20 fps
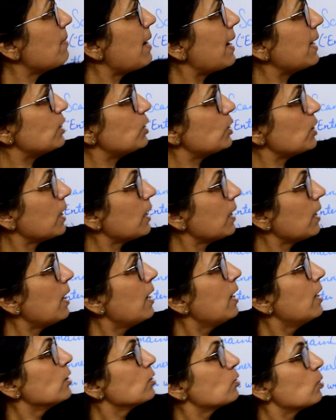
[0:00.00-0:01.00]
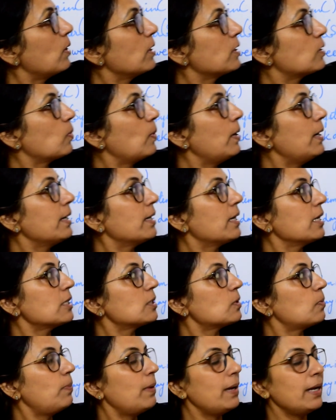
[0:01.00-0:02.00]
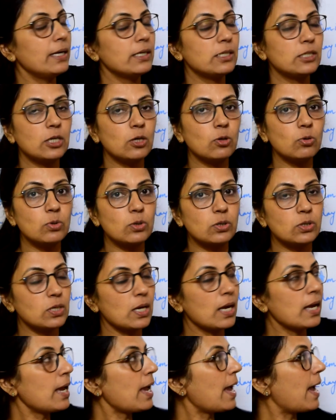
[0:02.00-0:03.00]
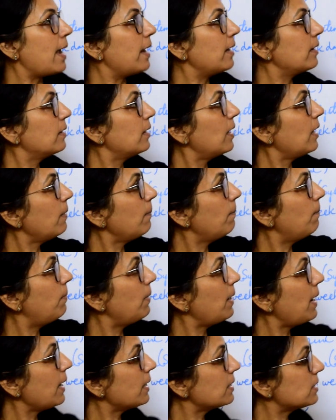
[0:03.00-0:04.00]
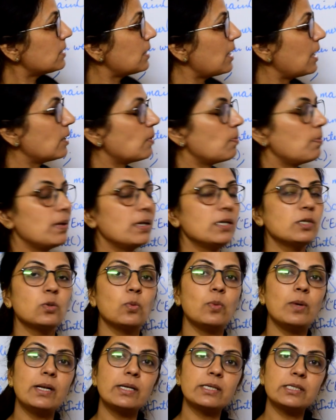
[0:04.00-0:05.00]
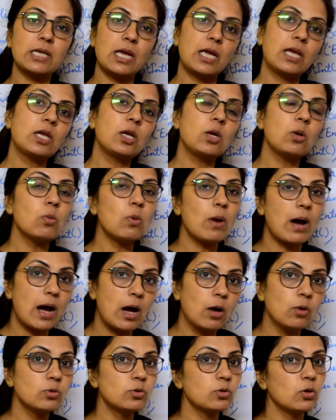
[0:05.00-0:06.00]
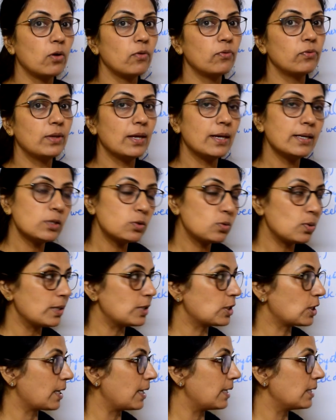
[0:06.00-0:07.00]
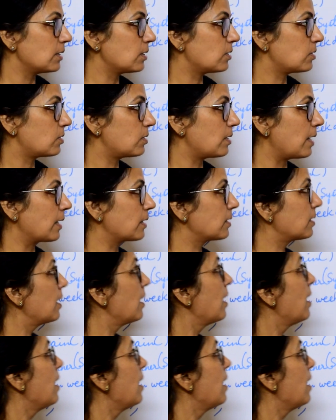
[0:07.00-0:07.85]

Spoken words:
matching. So, it will display Tuesday and then break statement will take you out of the switch construct.